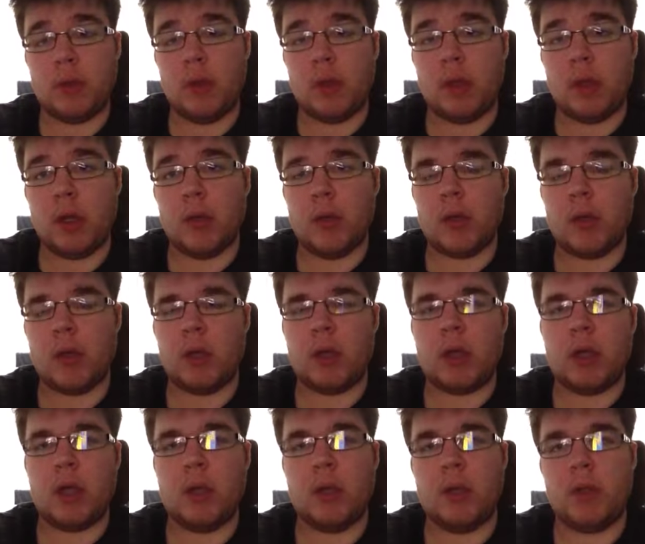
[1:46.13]
Um, I know
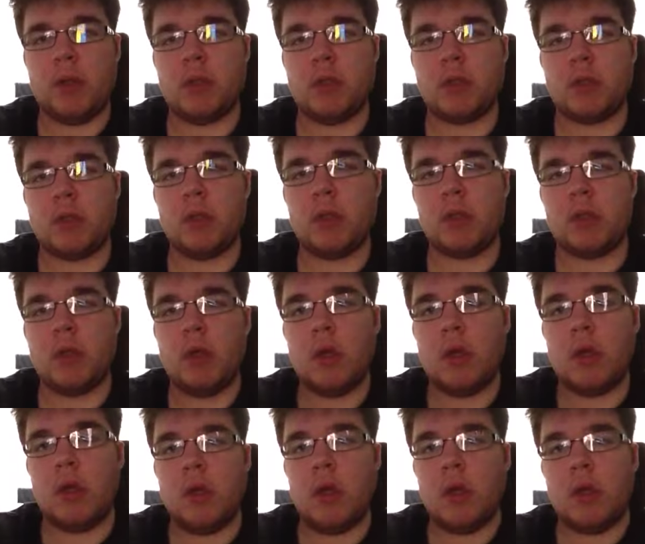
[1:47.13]
Kia mentioned
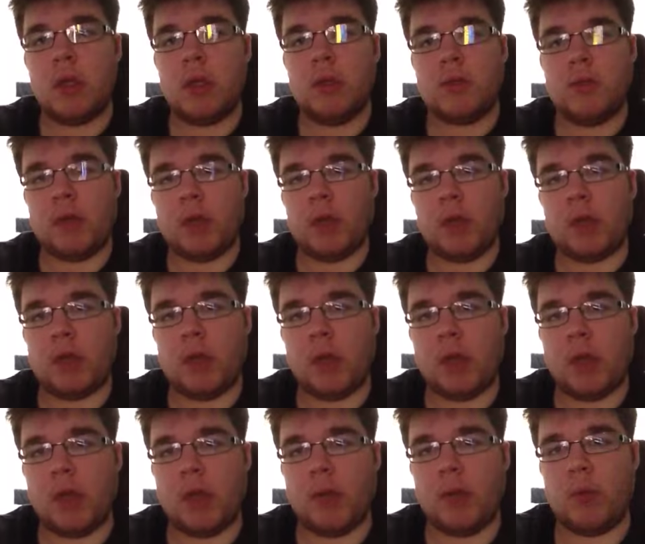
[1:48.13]
in his video that
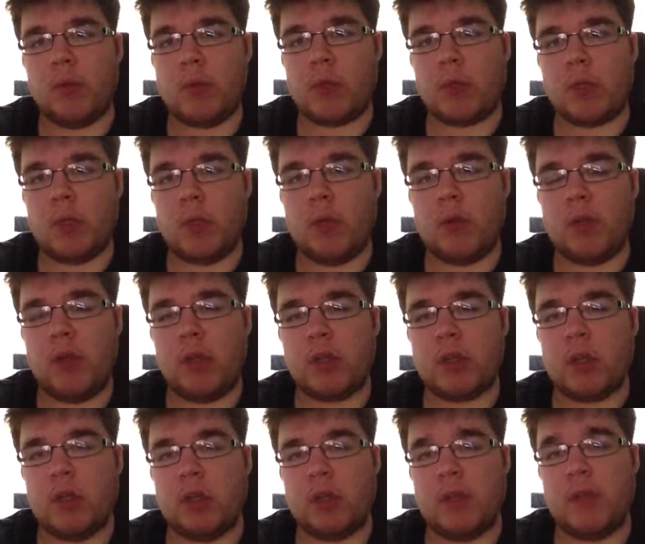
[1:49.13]
I was going to reach
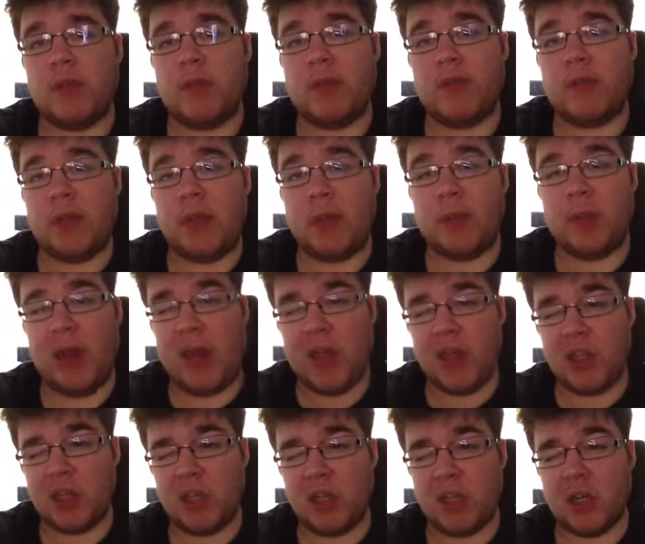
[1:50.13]
150. I'm
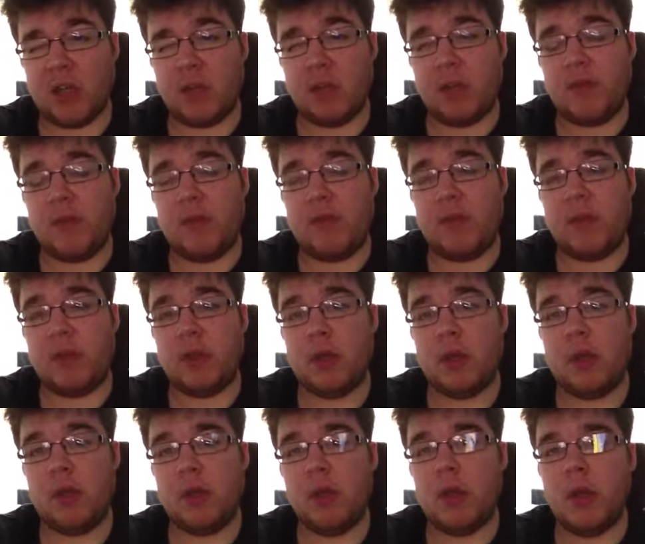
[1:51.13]
actually at 152.